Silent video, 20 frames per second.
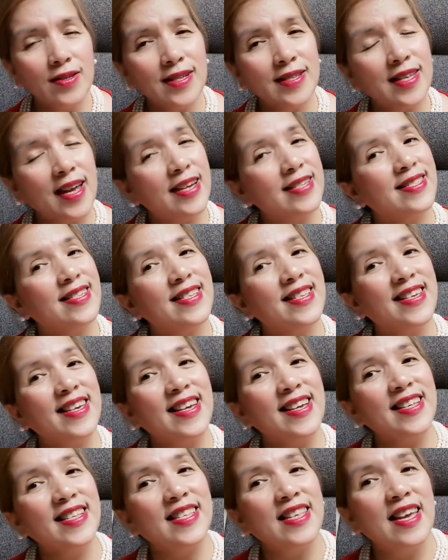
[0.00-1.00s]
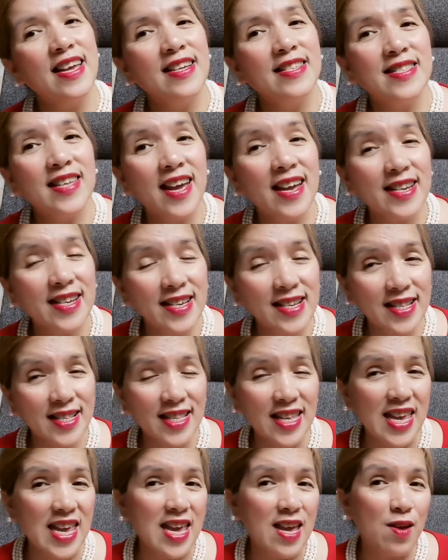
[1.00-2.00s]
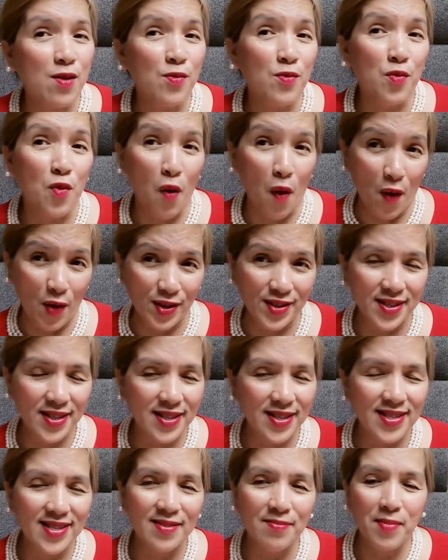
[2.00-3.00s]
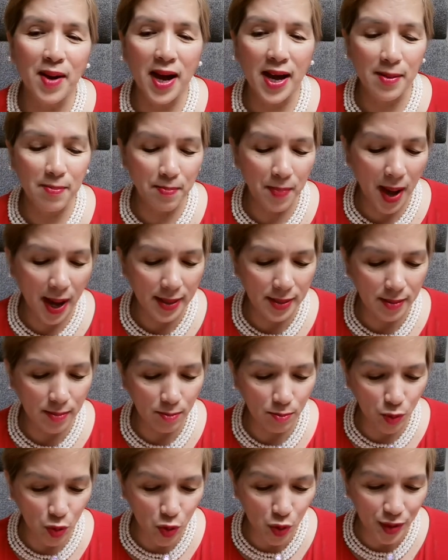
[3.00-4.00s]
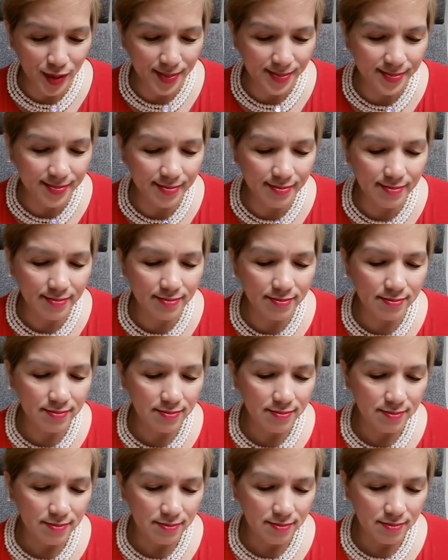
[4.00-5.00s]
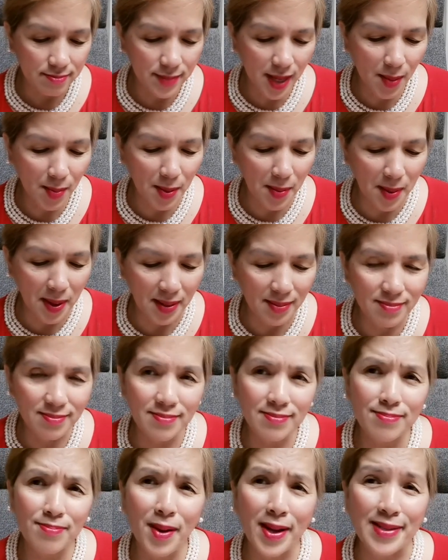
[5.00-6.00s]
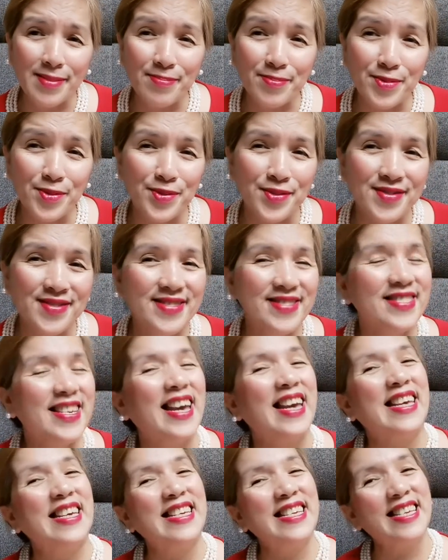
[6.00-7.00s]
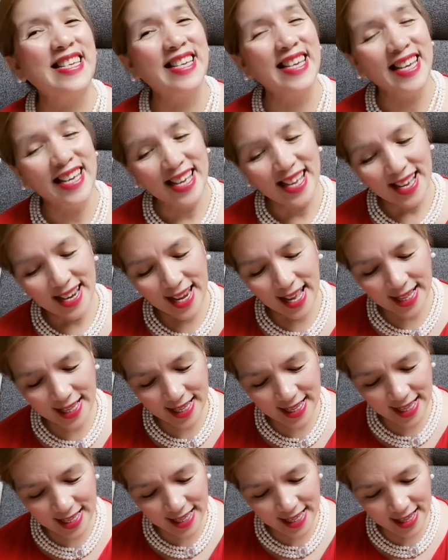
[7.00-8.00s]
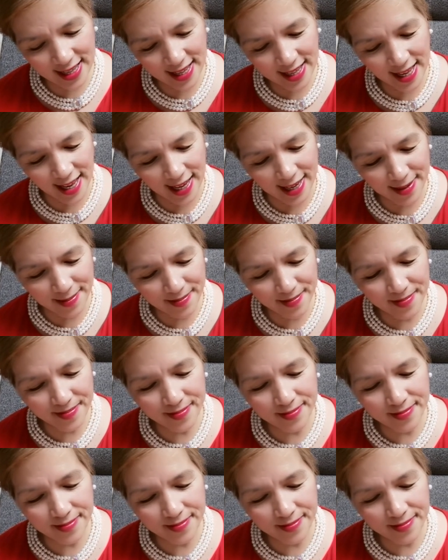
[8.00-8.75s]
The title is Tennessee Waltz by Pat Boone. Tama ba? Pat Boone. Let's sing.